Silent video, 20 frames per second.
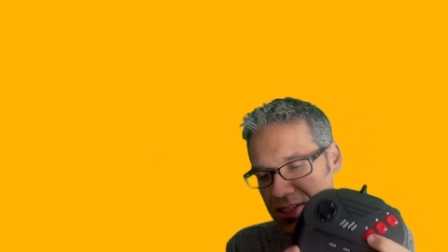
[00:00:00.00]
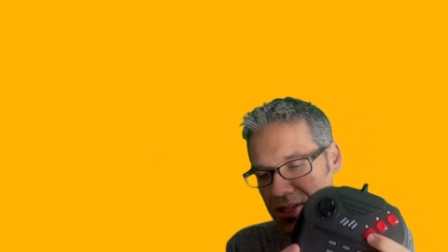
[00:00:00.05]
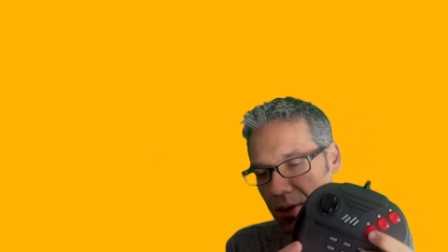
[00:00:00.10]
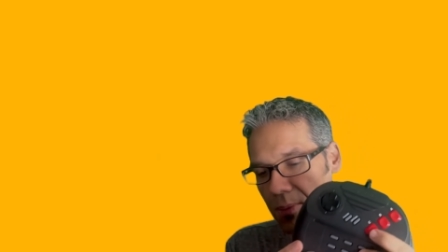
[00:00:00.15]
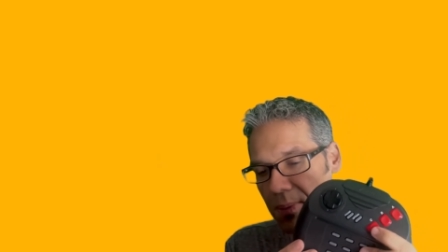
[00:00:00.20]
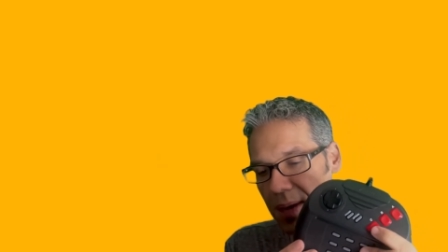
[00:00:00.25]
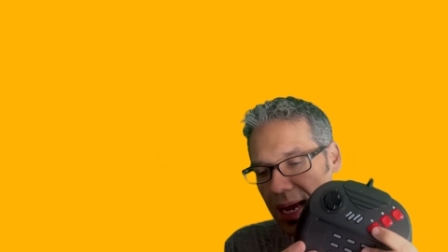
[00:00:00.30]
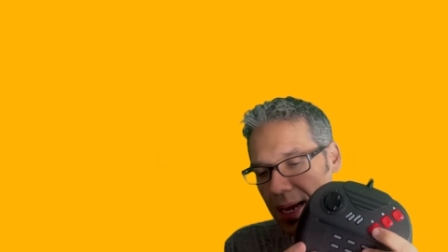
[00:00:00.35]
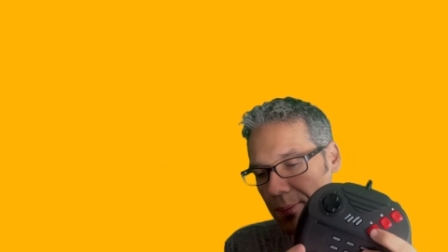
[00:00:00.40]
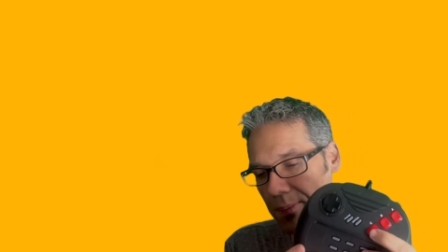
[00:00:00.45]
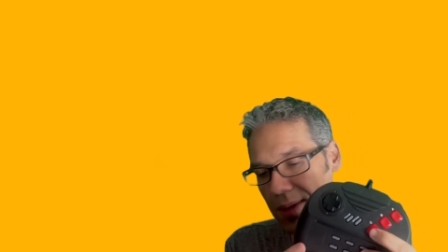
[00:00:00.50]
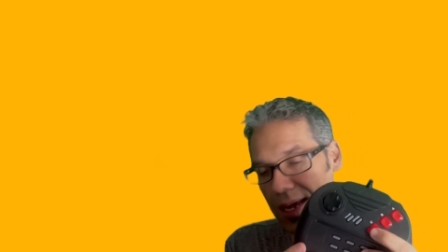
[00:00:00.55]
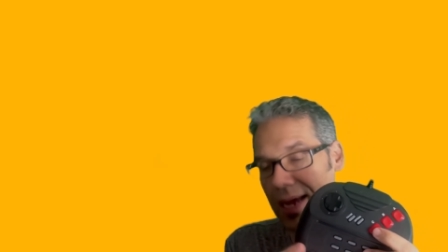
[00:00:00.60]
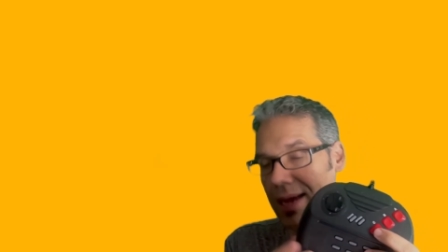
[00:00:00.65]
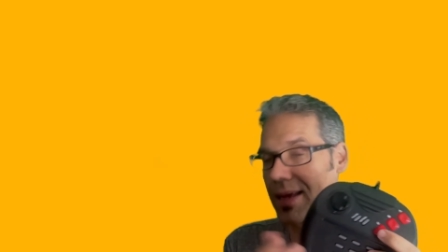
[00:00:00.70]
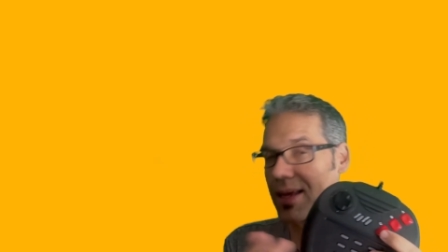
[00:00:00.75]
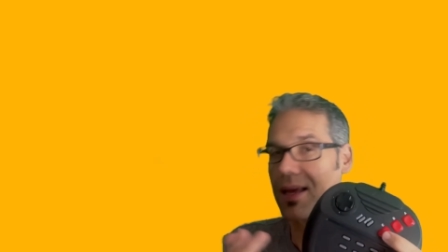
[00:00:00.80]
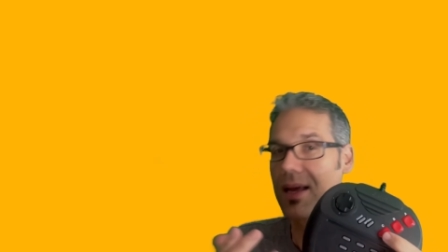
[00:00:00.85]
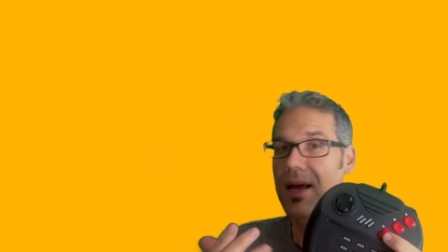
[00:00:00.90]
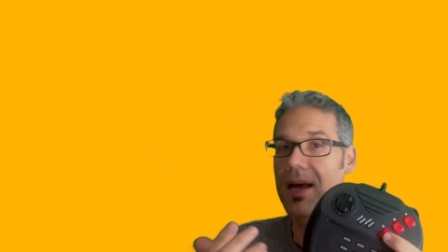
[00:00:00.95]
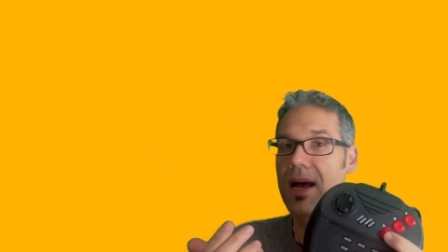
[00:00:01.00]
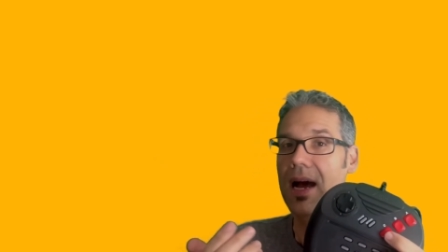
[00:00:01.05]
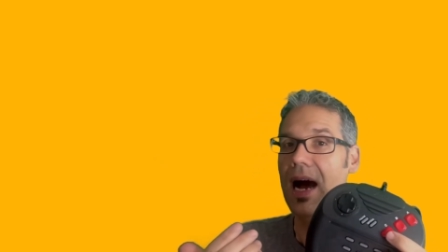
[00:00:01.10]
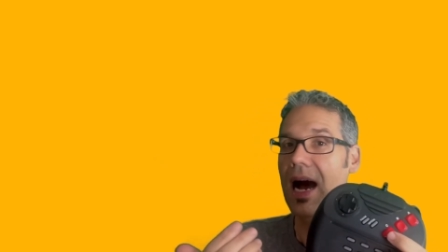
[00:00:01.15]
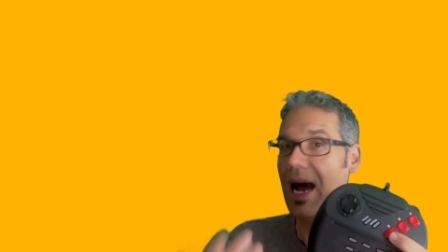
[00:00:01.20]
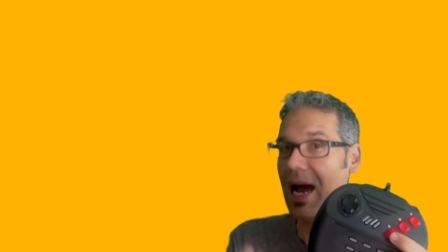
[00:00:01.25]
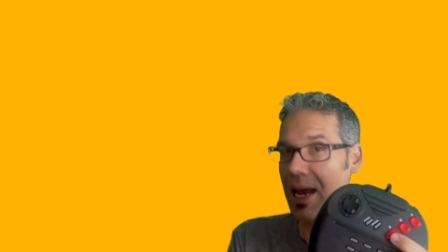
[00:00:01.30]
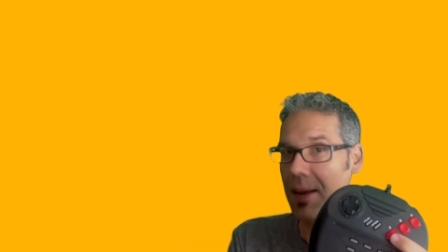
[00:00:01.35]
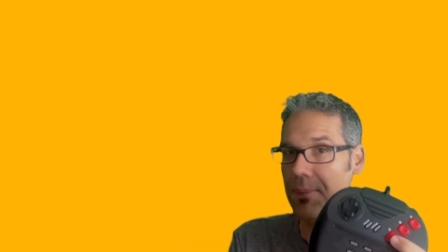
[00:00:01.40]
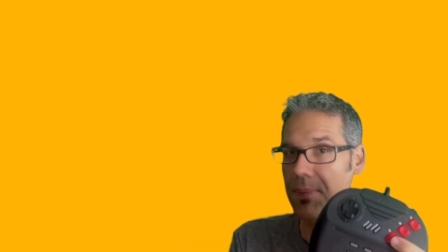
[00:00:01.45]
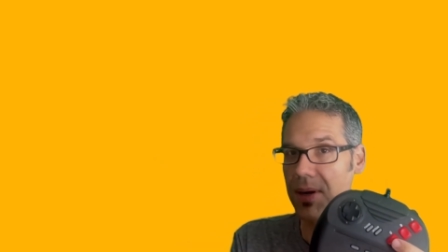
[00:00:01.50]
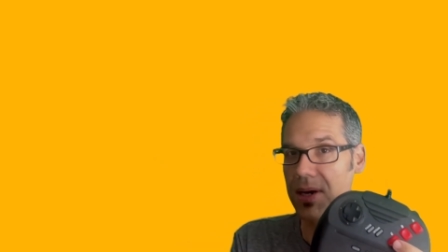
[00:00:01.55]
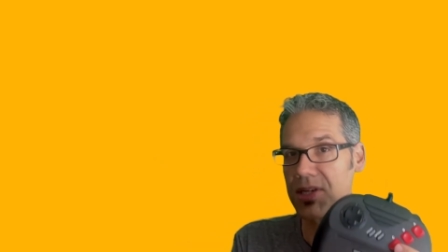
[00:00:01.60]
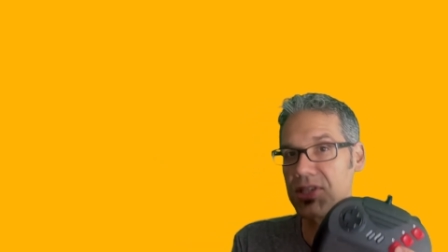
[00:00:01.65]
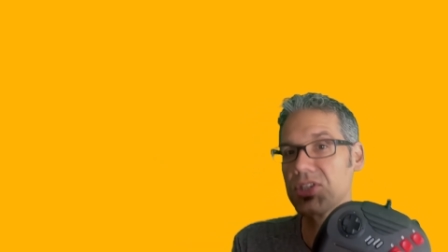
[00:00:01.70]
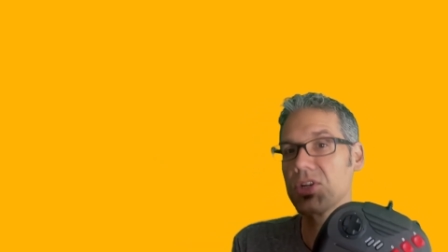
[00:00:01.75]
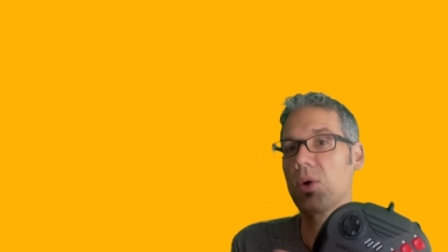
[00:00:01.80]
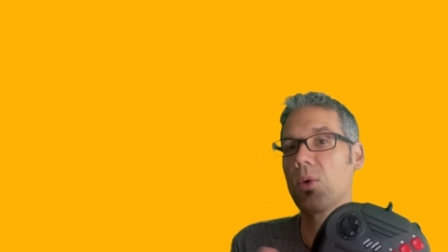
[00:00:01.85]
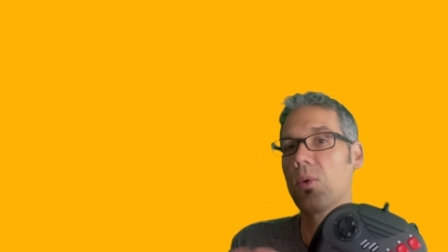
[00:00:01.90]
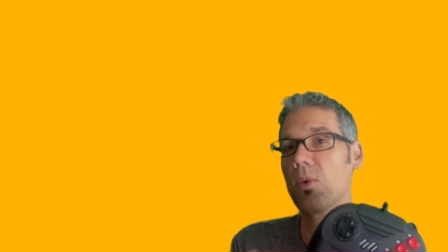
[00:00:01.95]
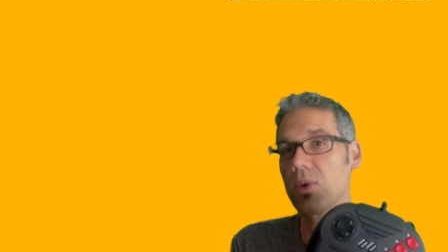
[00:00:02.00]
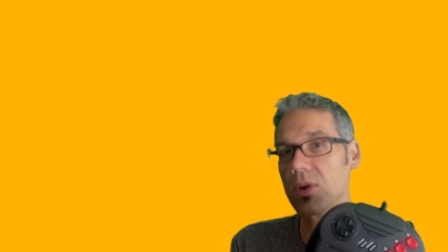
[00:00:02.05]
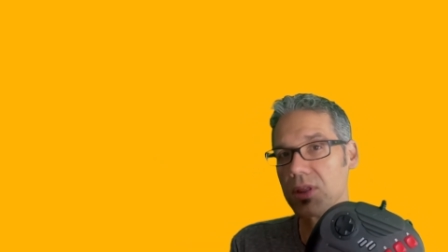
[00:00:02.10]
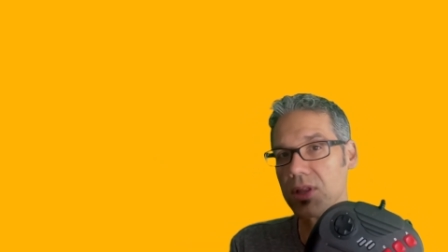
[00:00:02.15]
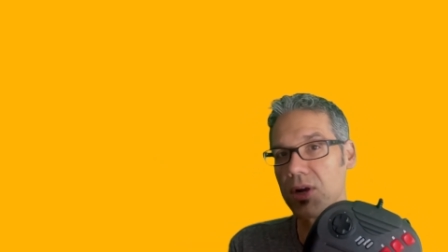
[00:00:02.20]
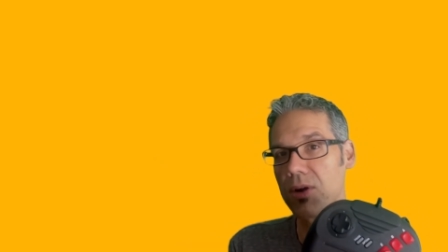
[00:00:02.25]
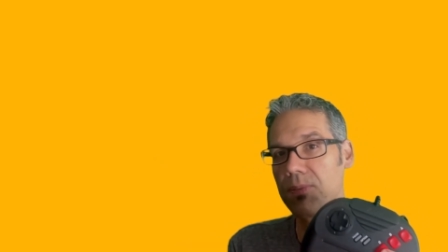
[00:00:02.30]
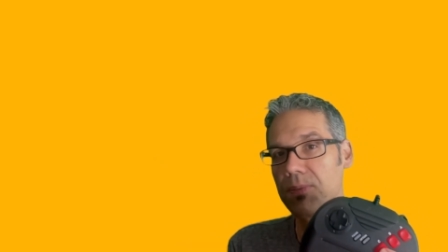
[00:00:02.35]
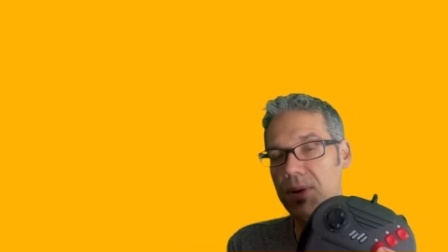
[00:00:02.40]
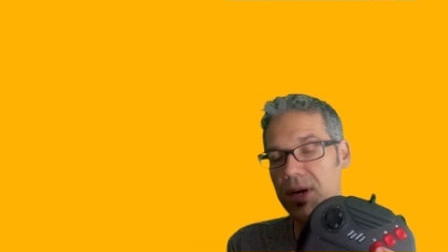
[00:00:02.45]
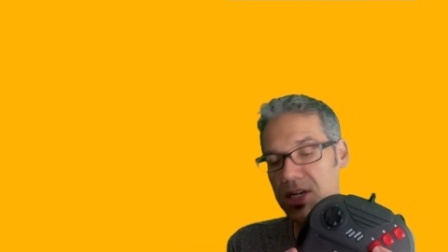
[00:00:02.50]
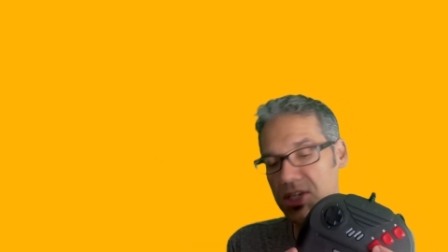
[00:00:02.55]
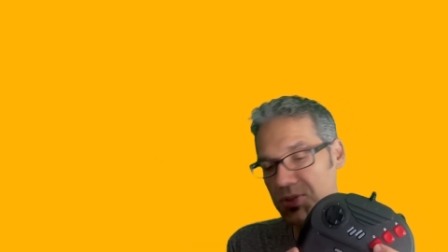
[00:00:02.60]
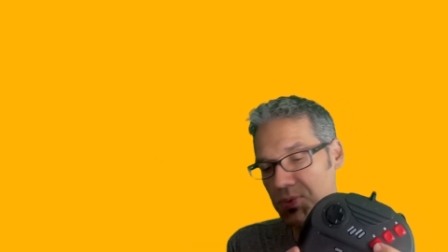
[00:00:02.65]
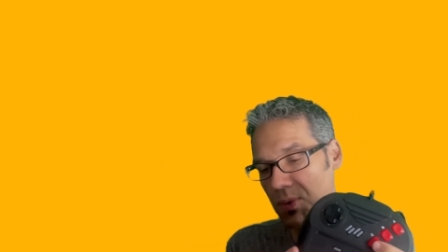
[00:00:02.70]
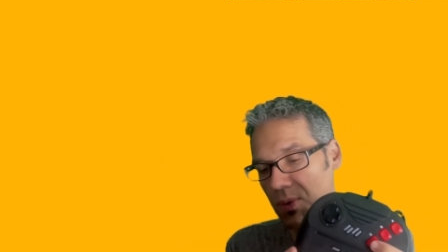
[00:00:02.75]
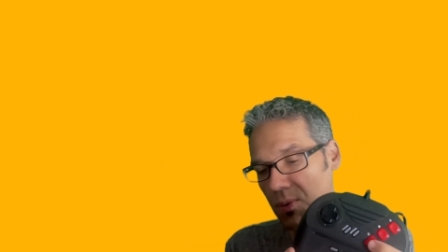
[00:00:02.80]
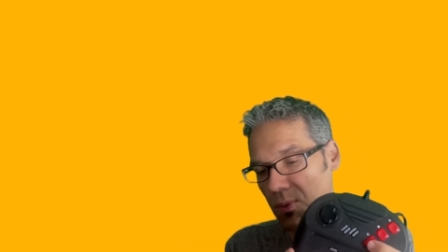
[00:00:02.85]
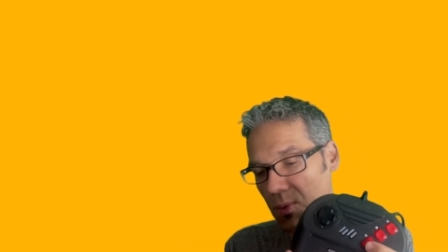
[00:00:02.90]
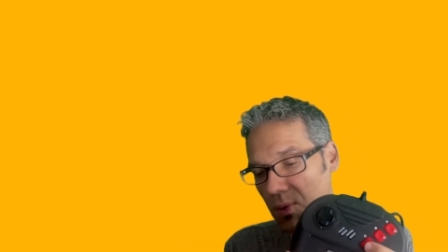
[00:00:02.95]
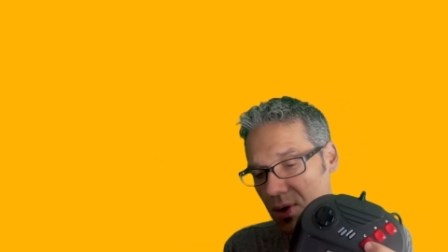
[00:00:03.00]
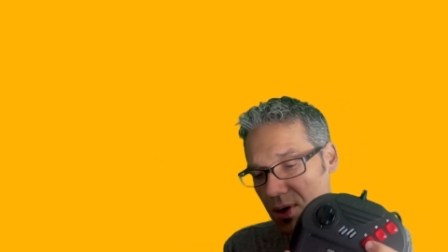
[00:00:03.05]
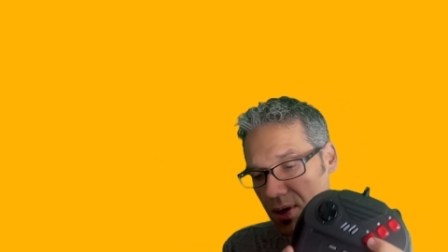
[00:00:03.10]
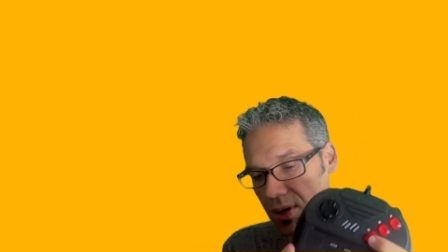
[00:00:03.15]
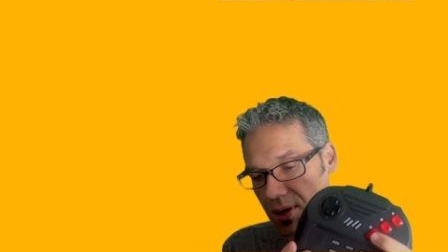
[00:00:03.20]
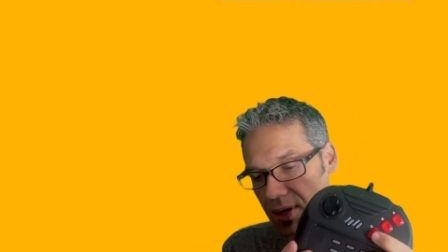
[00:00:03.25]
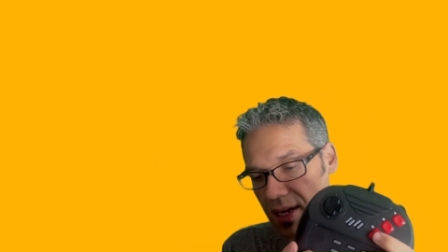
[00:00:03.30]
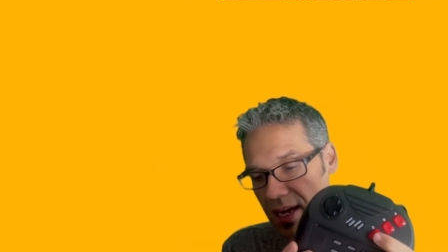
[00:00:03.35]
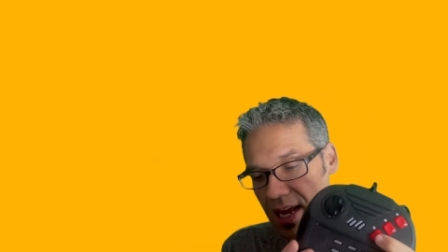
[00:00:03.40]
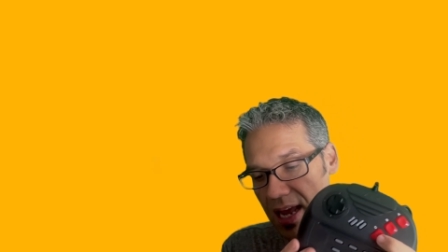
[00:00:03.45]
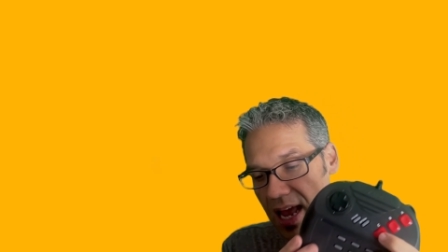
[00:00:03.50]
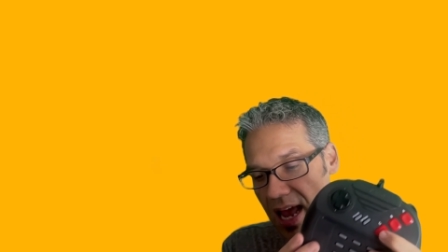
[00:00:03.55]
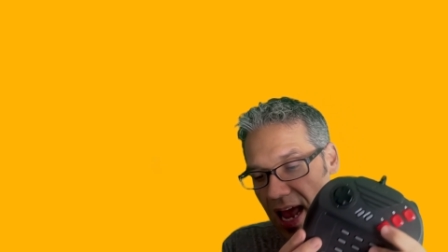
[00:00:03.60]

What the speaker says: So back, high punch or low punch will work,